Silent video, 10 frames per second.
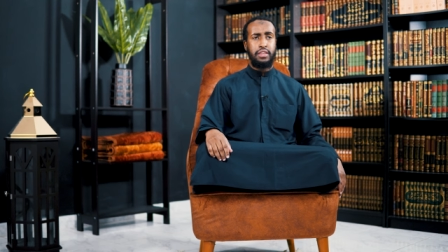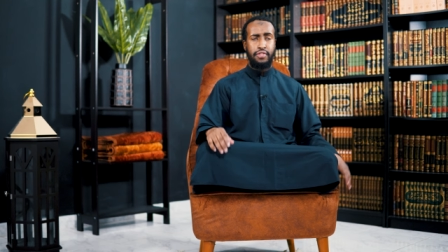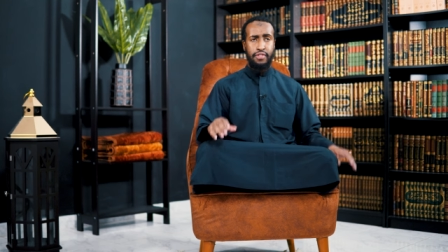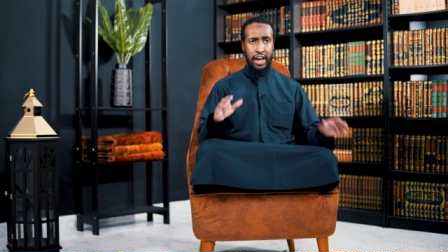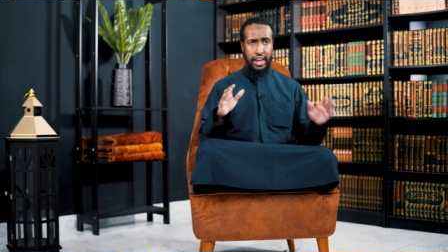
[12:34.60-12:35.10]
the
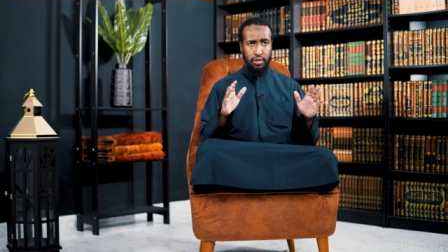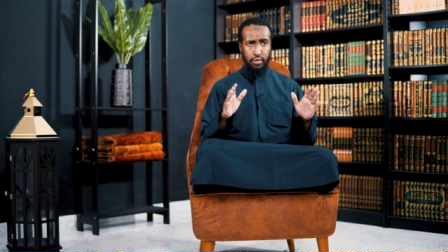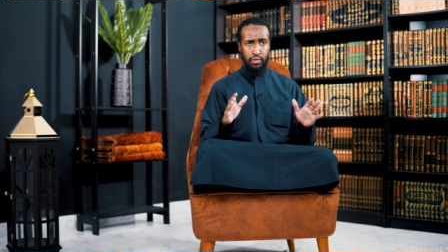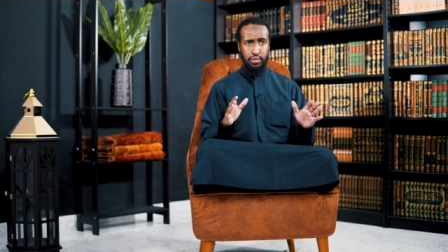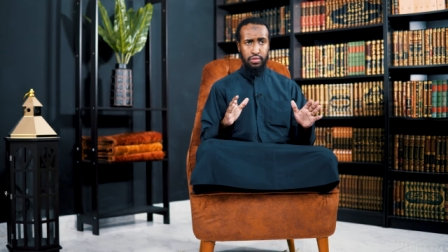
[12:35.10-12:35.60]

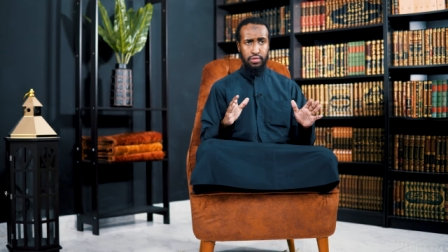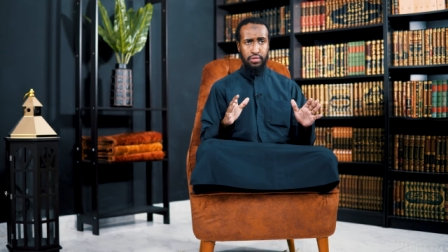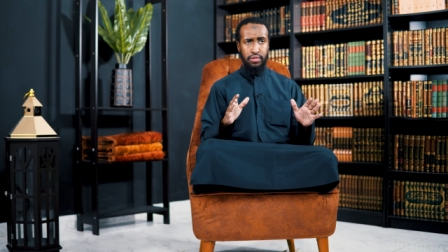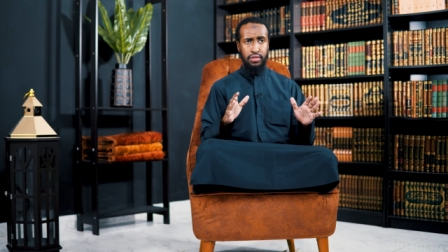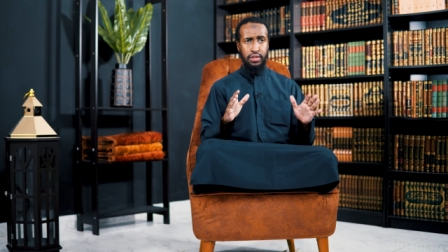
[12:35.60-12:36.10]
final
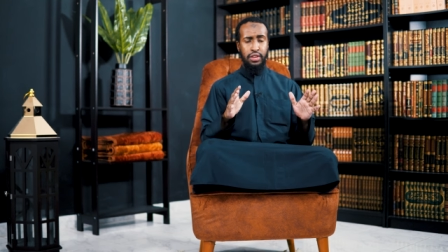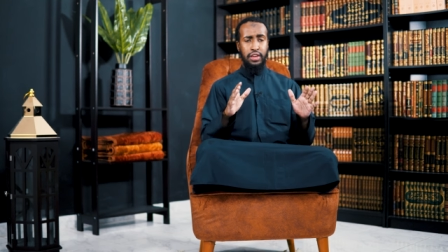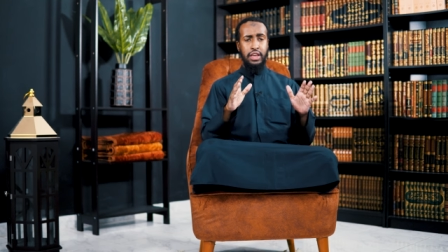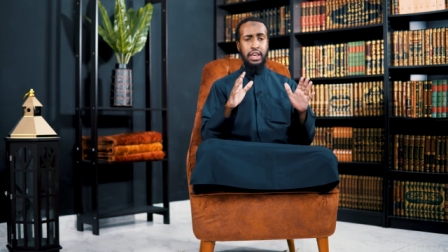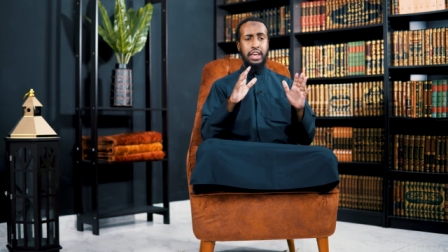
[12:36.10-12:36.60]

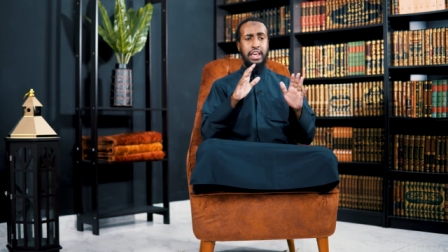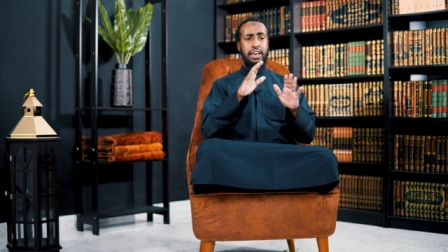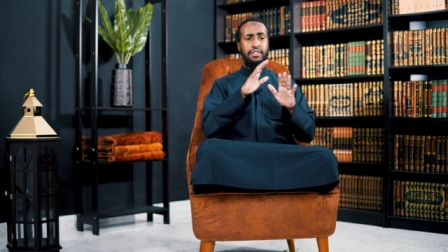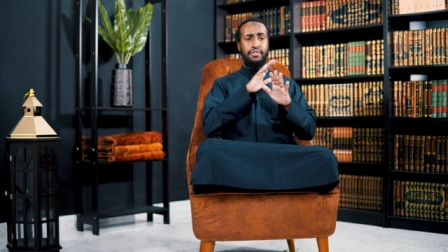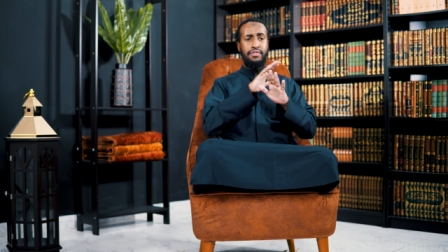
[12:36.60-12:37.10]

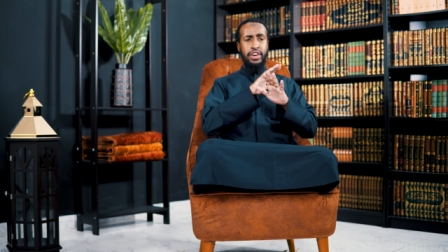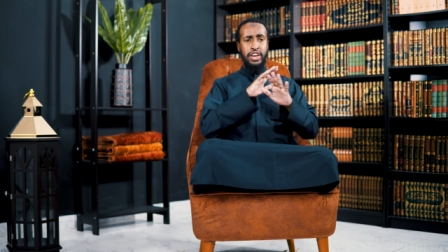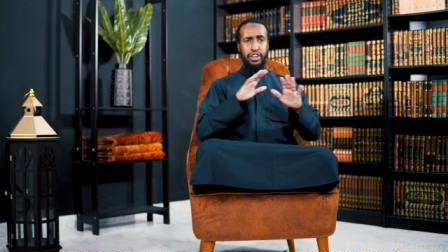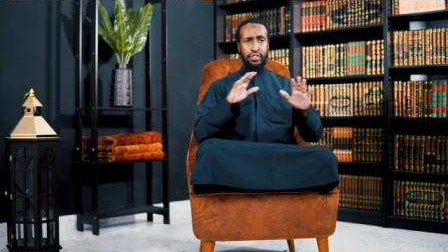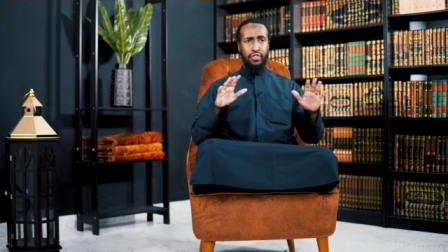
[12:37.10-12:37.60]

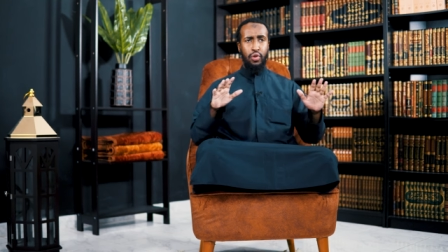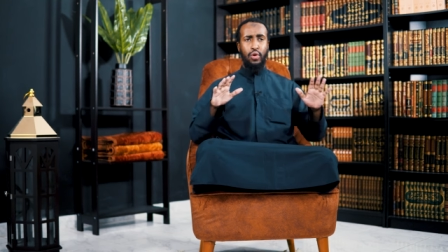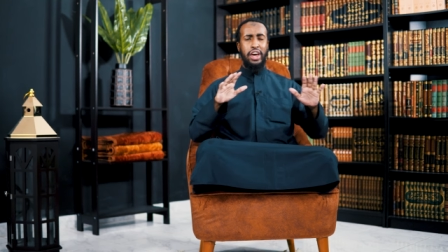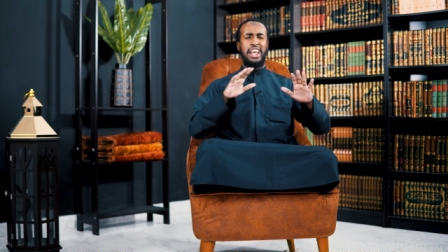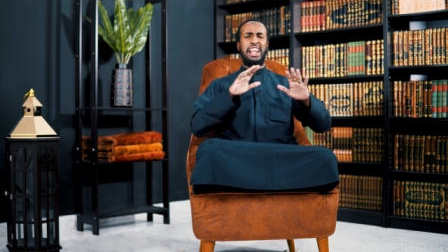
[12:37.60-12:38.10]
version of the
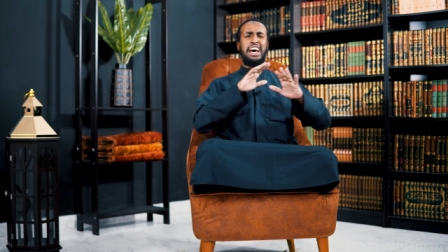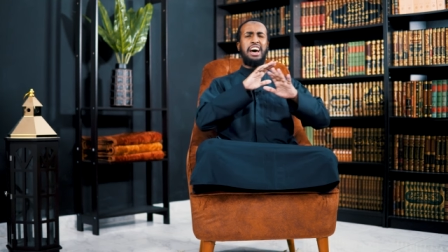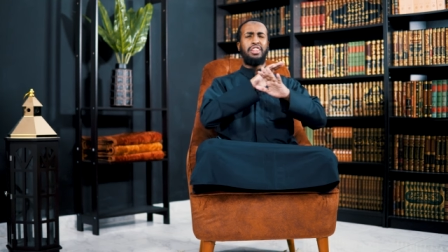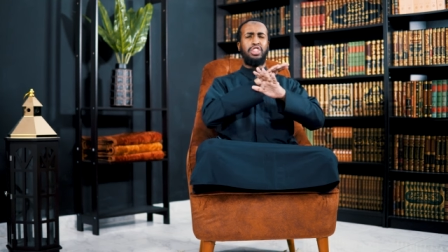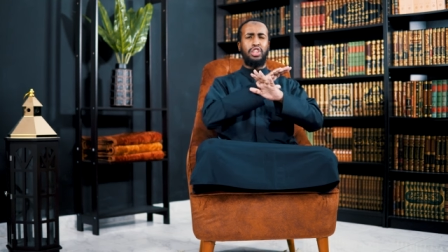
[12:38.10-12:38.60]
Quran,
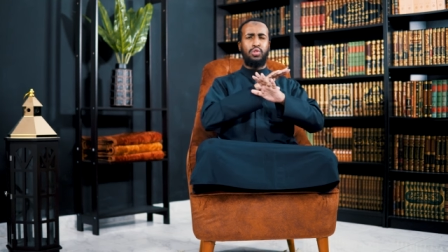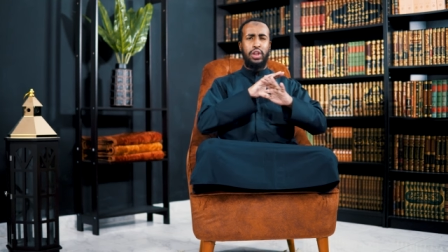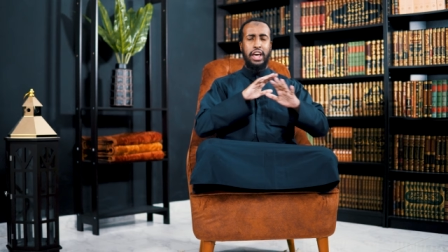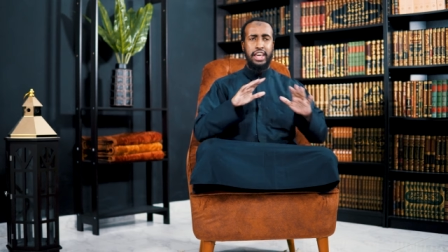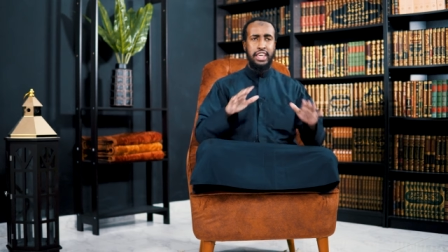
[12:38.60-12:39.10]

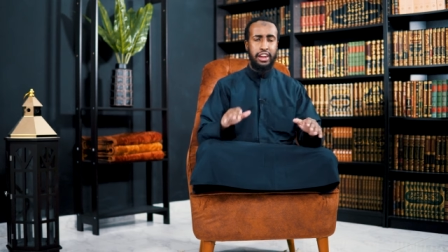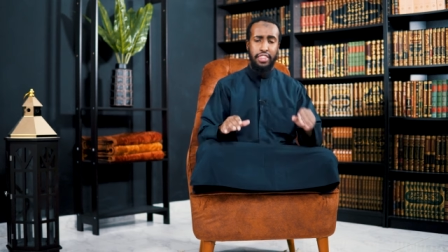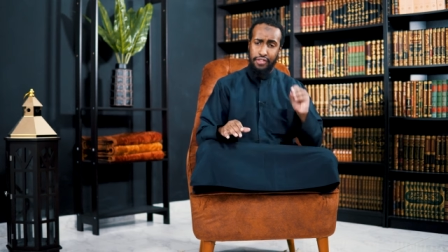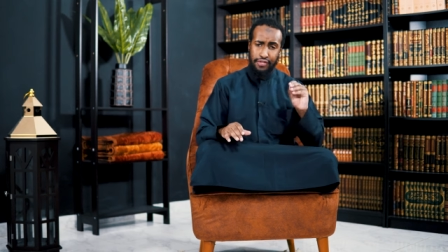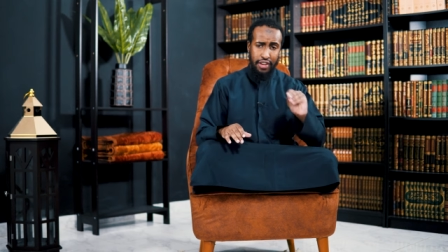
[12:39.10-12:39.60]
Al-Ardatul
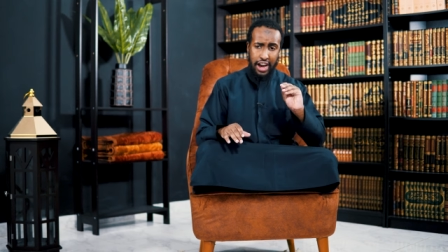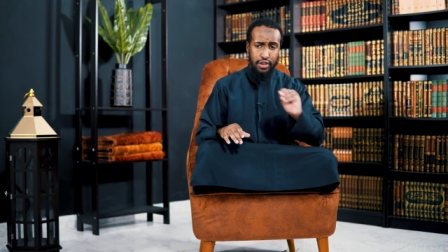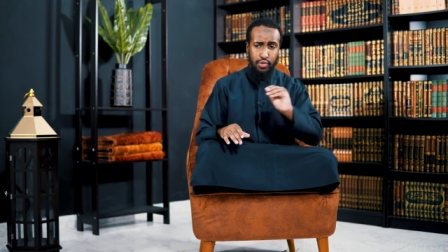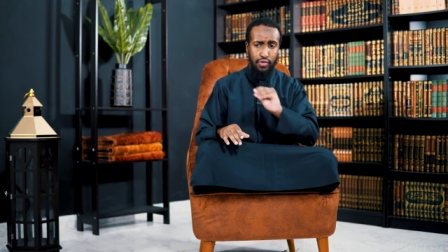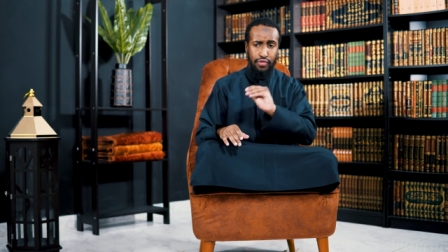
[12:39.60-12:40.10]
Akhirah, the
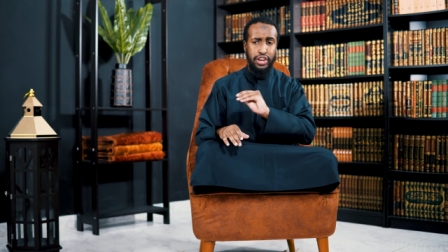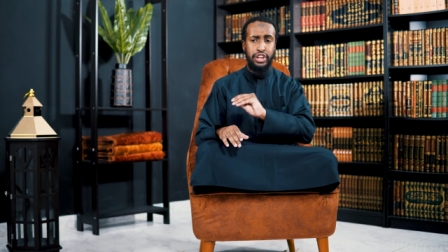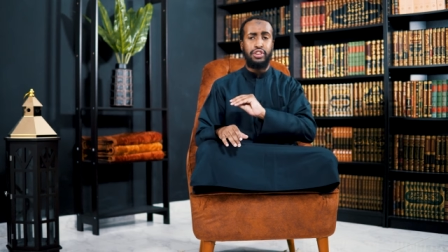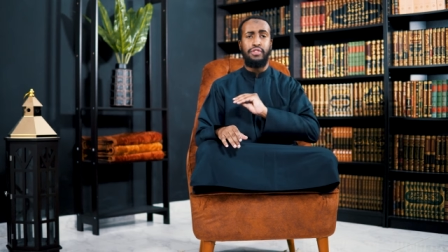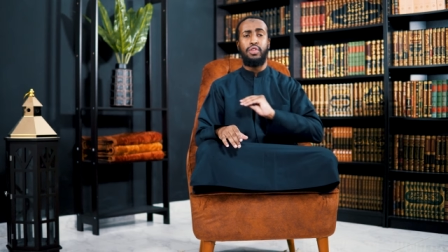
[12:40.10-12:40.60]
final
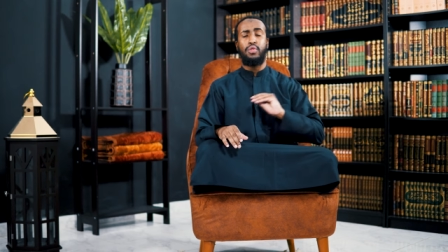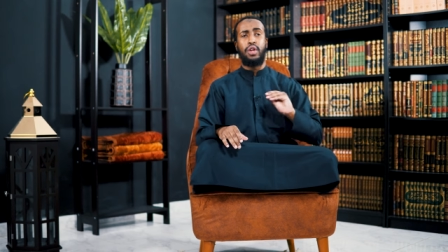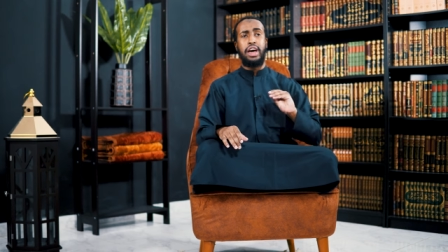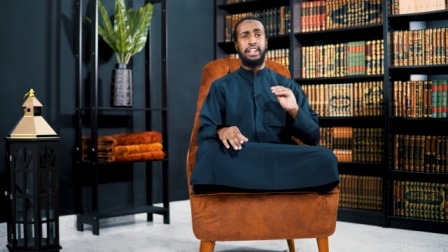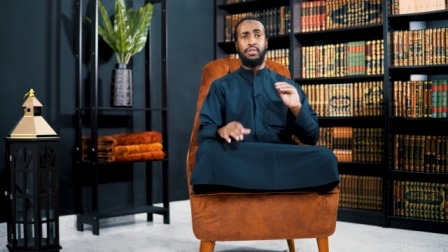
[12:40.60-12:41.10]
version of the
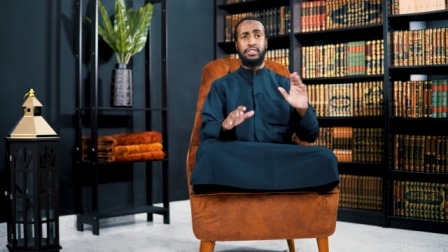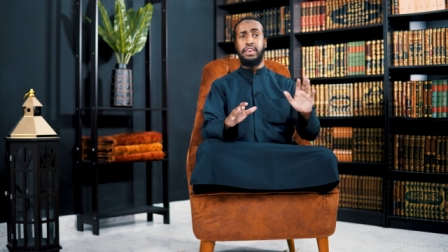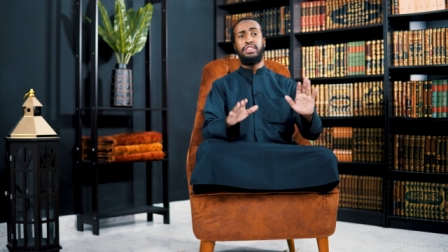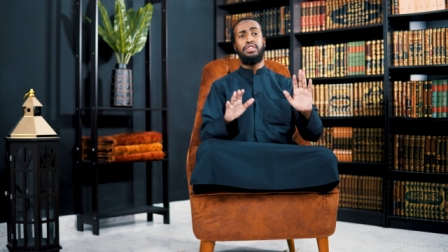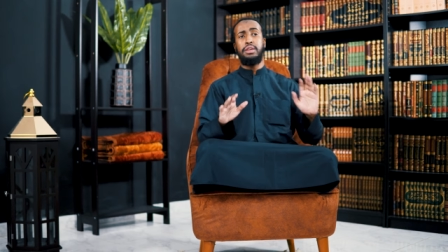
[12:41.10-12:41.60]
Quran that was
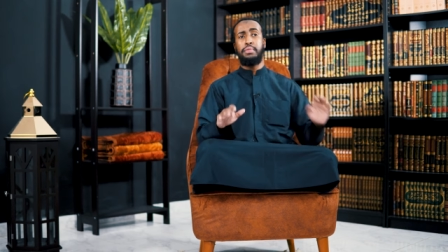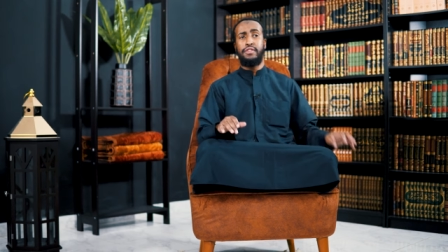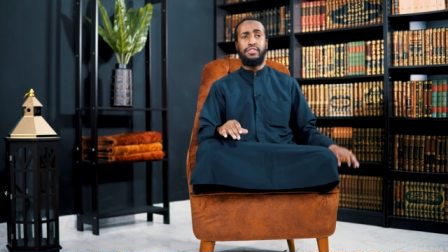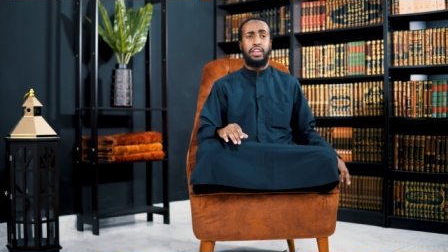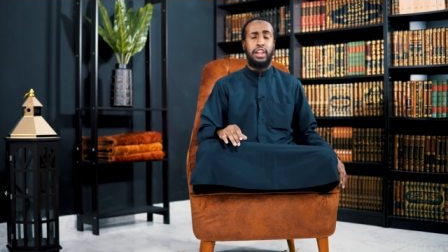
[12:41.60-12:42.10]
given to the Prophet